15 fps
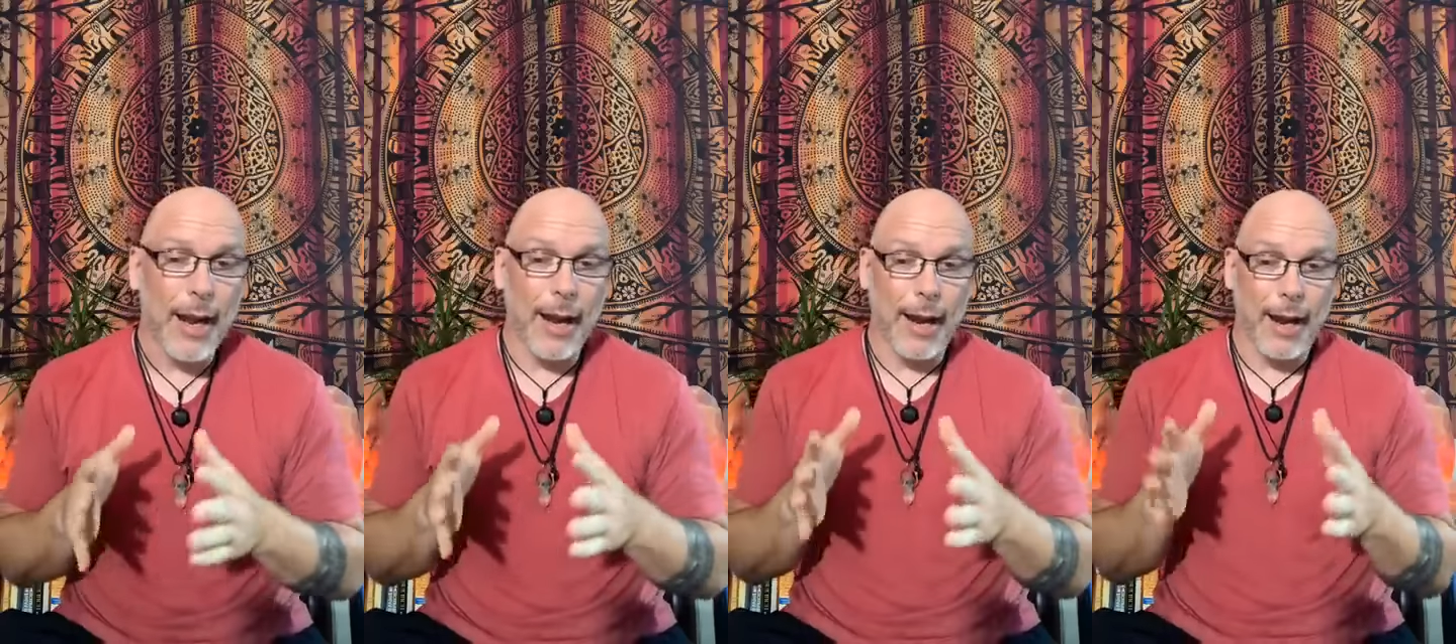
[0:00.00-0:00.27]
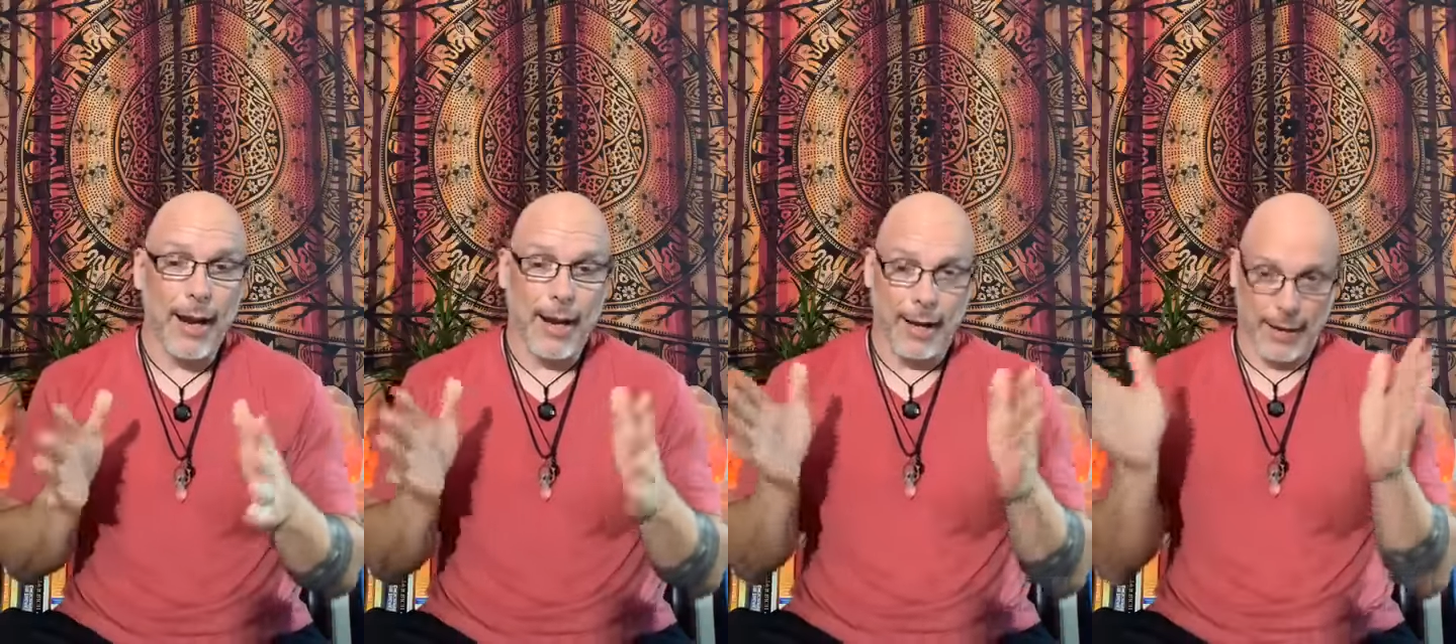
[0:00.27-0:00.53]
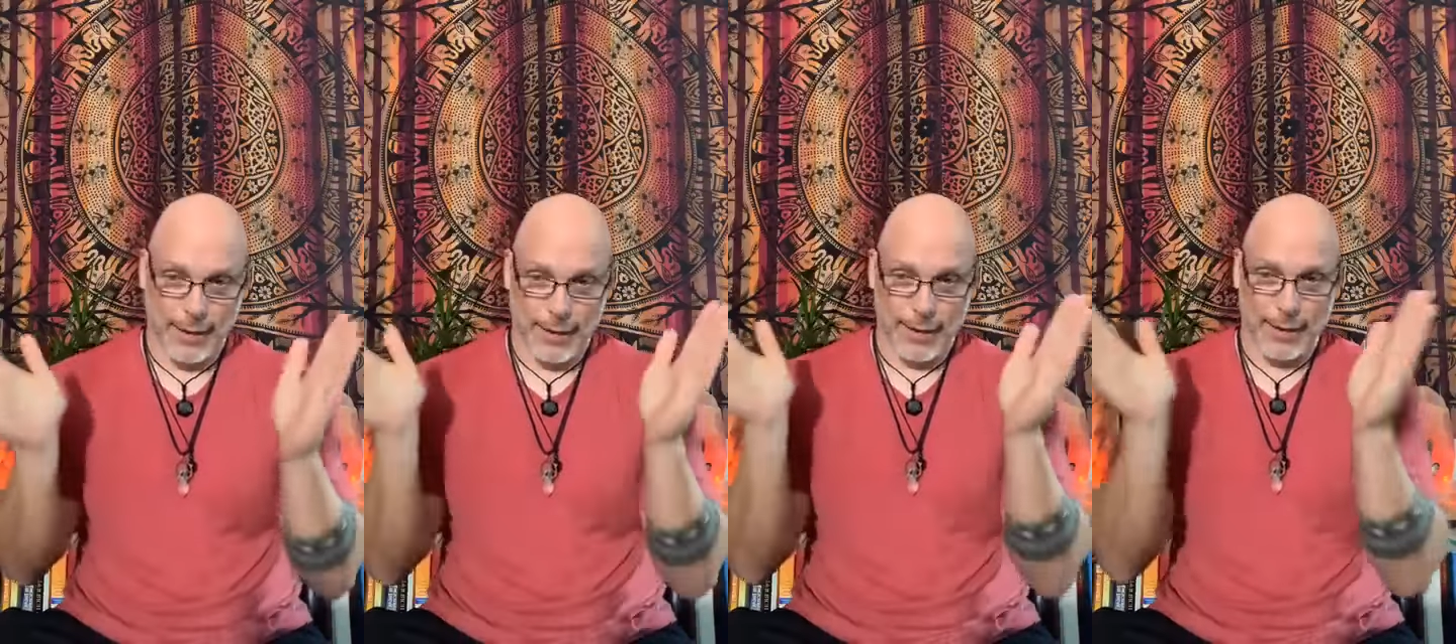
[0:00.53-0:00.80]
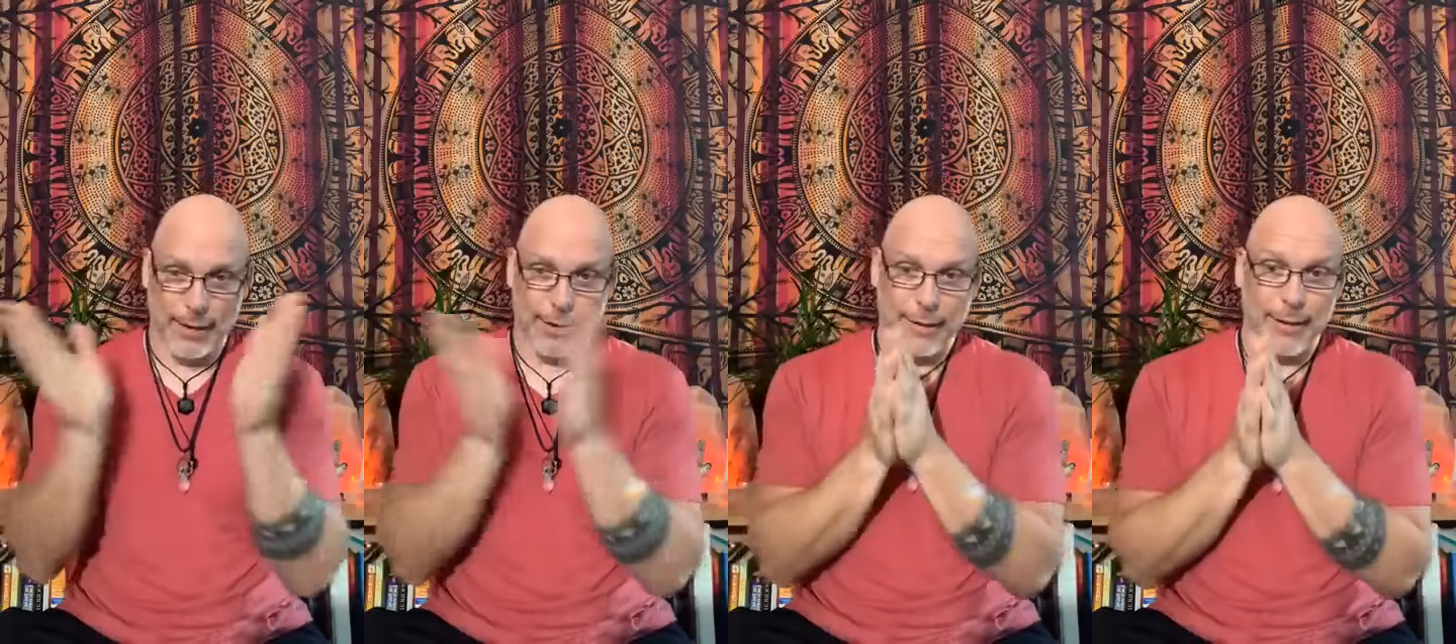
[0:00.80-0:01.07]

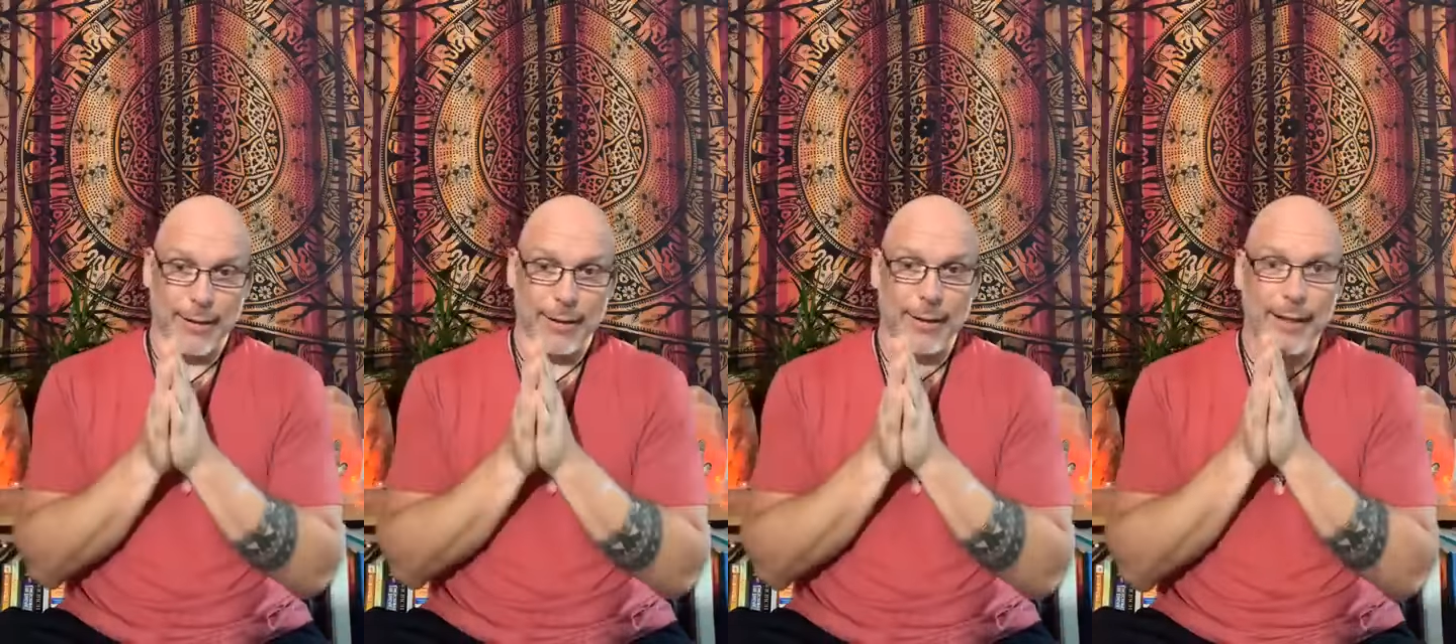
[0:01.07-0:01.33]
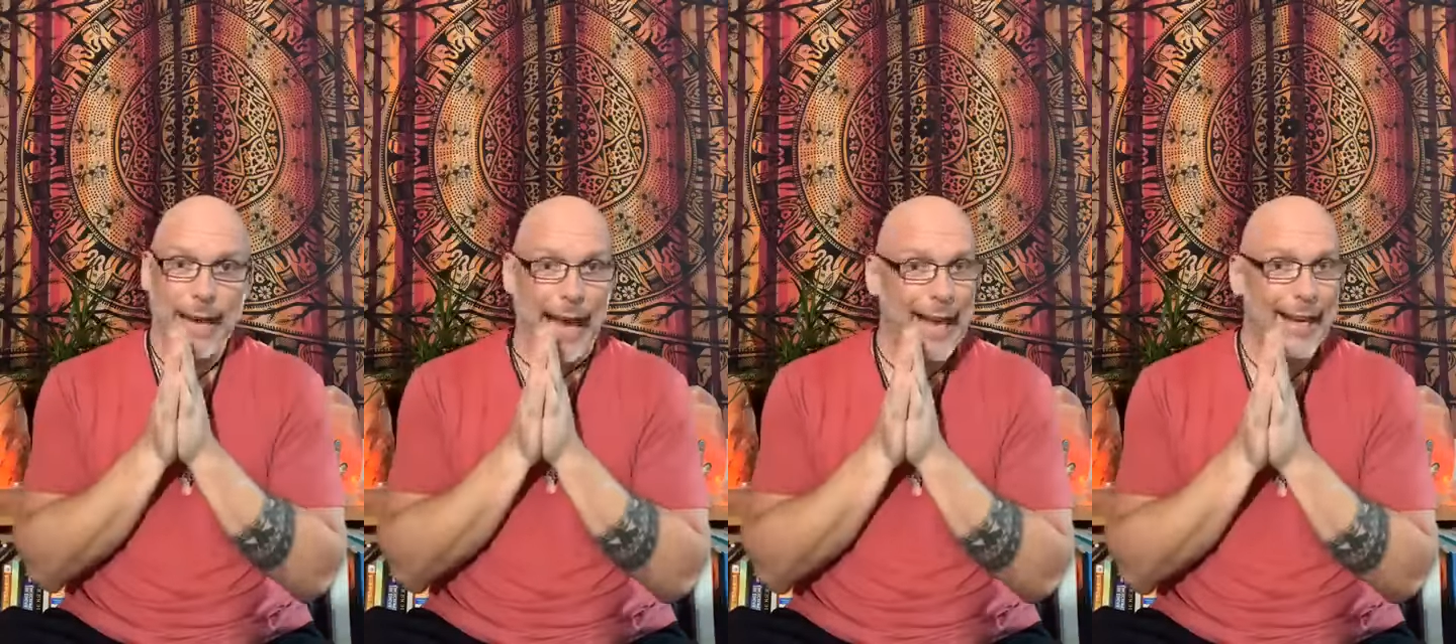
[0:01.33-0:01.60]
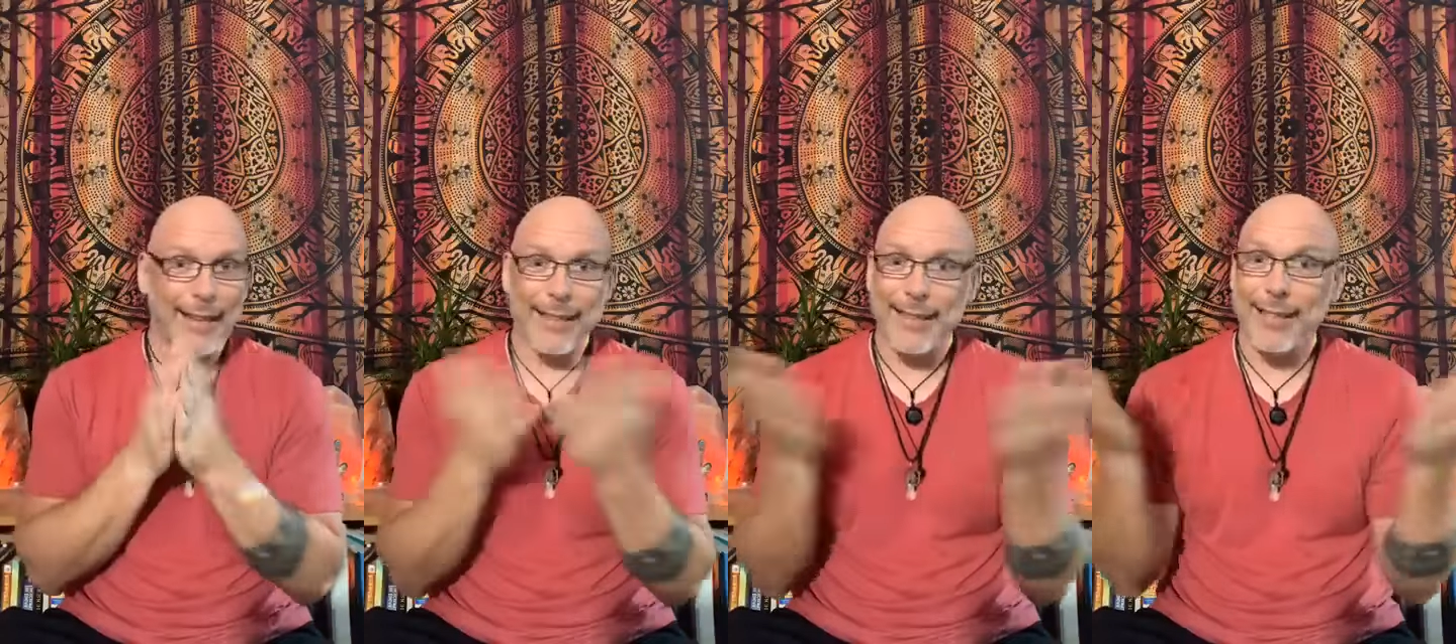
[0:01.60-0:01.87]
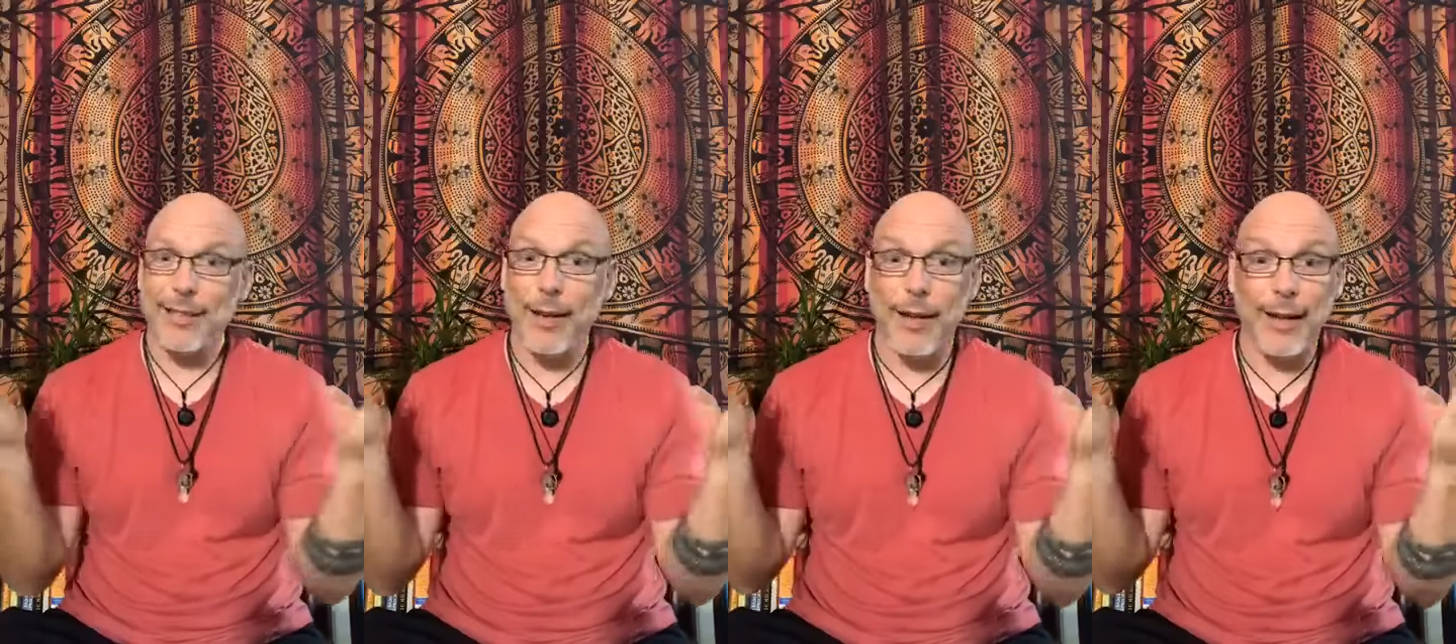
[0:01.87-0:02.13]
And yeah,
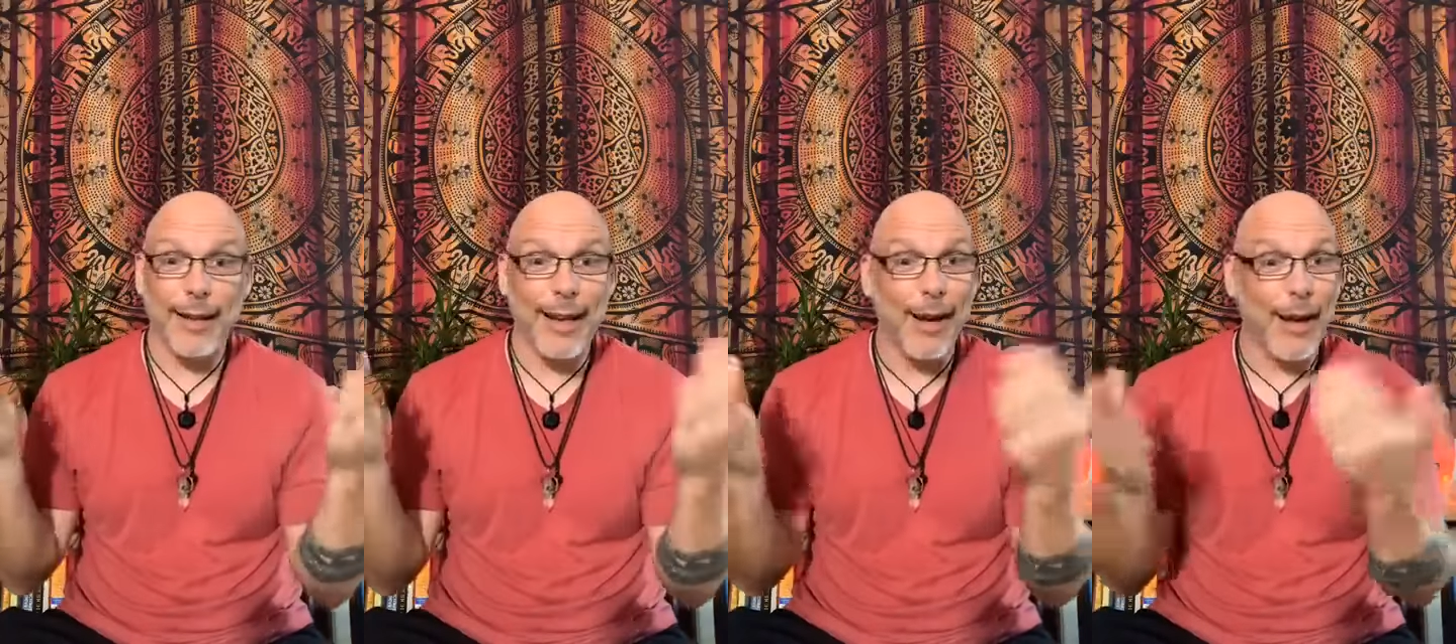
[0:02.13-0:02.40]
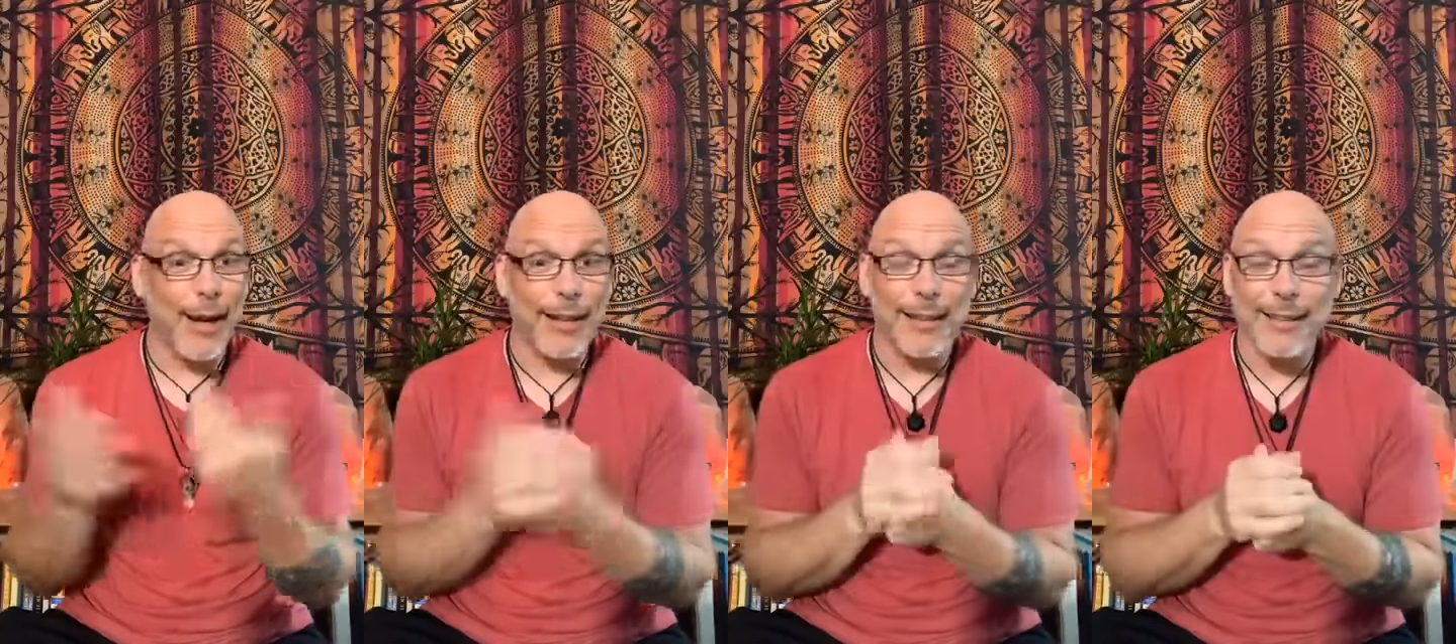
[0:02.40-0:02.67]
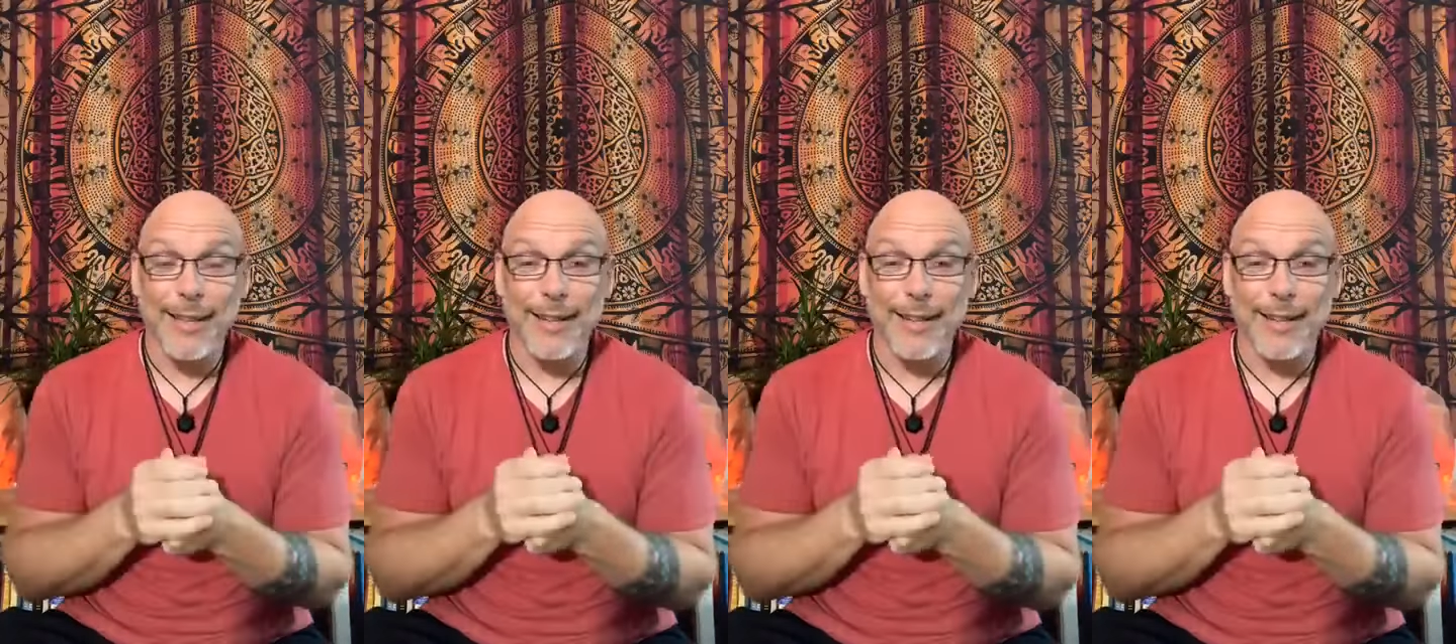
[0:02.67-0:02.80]
that's all I got.